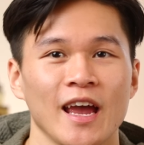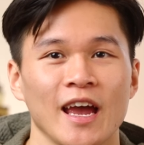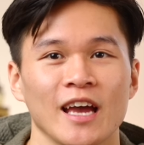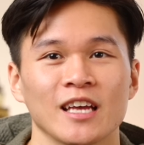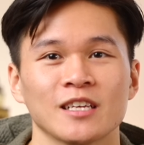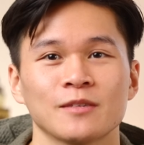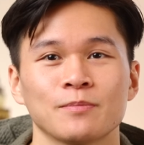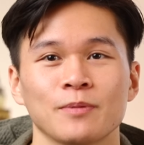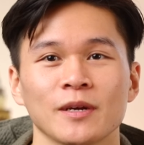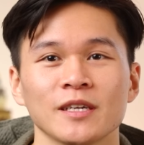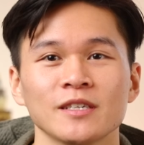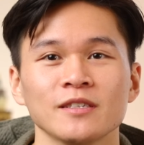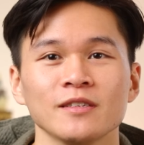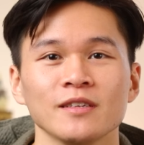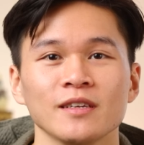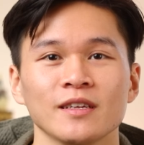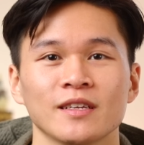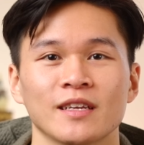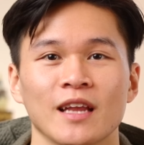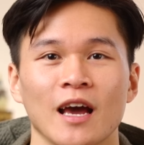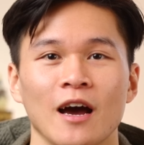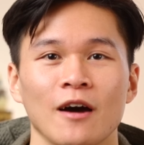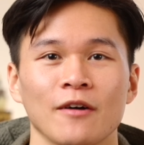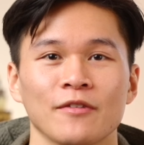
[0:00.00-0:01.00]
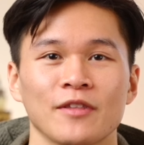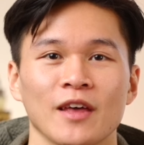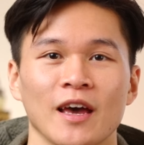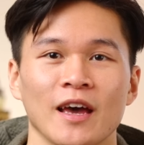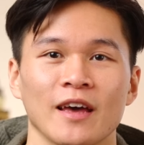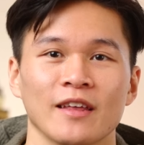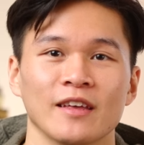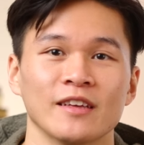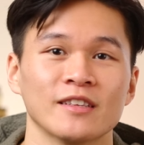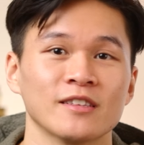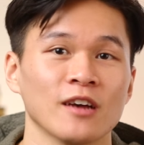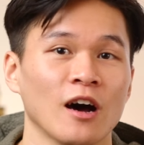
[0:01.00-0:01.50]
Especially now
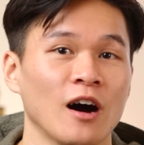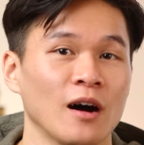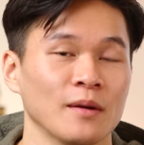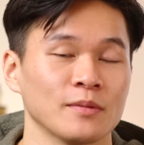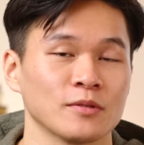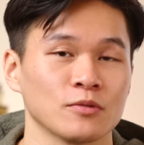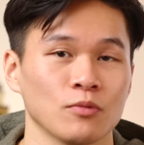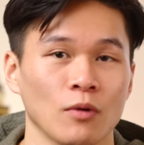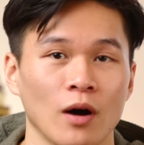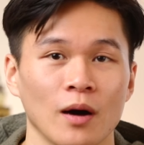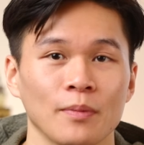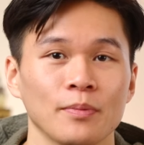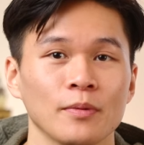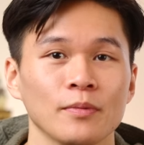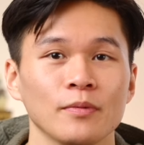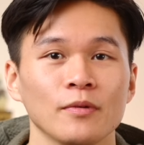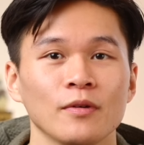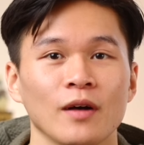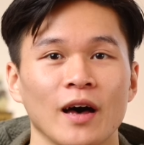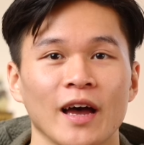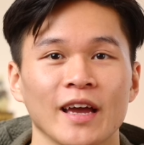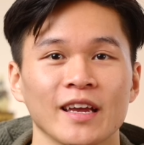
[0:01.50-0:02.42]
that it's hot swappable,